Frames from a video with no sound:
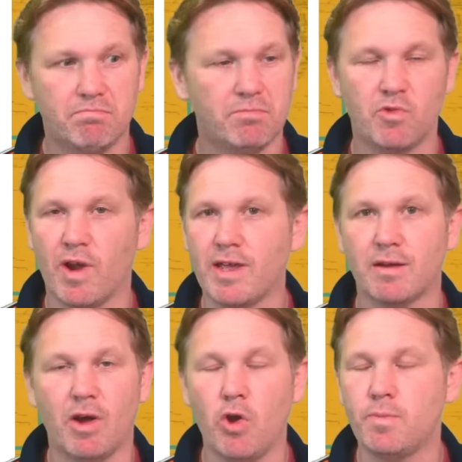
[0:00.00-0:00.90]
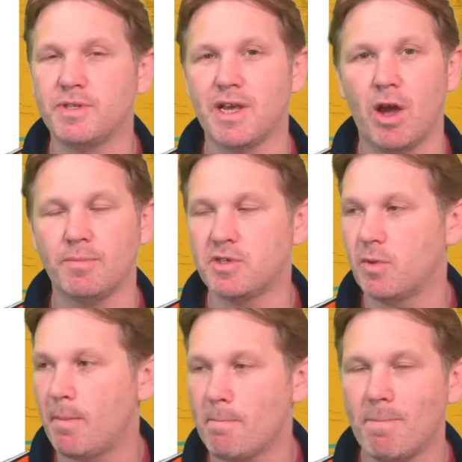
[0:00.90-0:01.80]
Great. Opens it up to
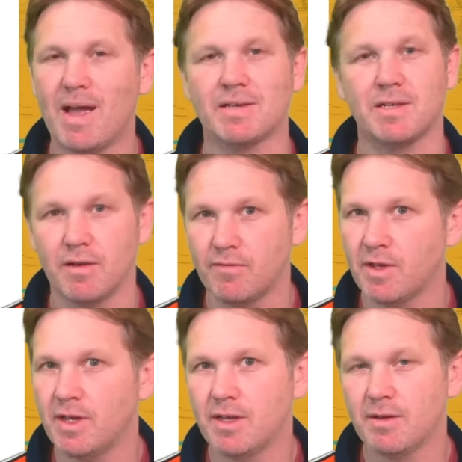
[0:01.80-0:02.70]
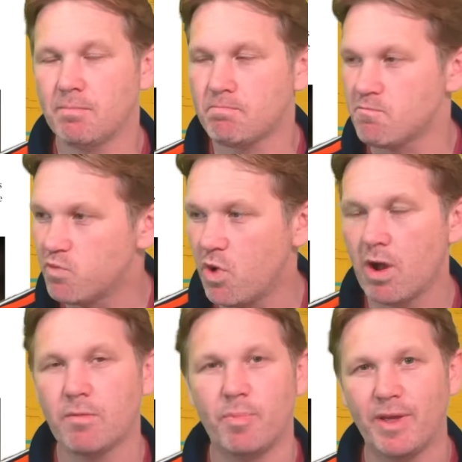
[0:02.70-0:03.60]
a massive
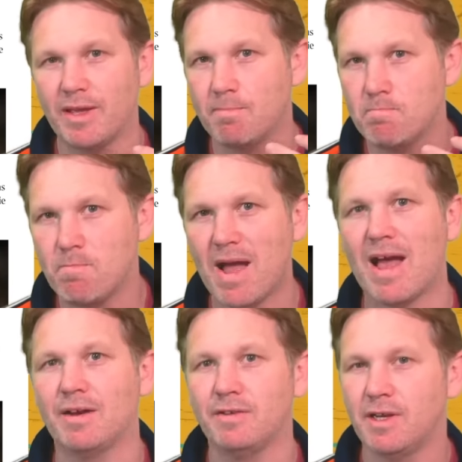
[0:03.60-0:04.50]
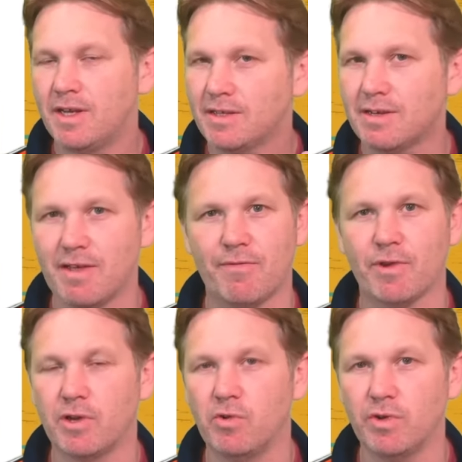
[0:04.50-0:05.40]
rugby mad South
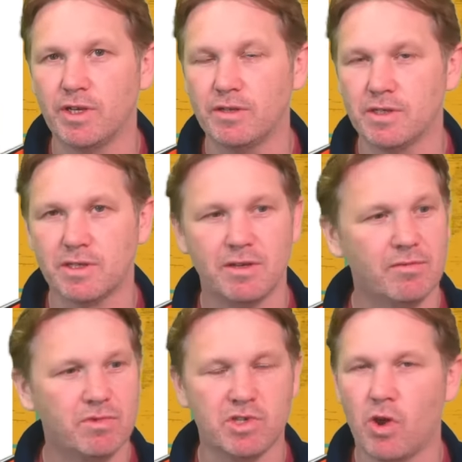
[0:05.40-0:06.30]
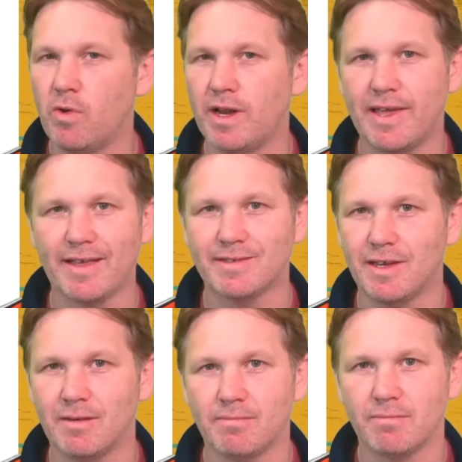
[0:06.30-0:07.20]
African audience. Totally get
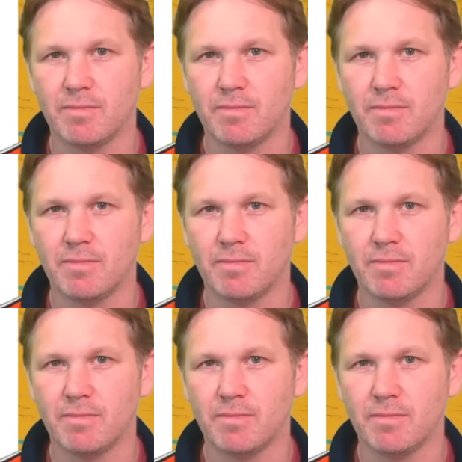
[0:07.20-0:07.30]
it.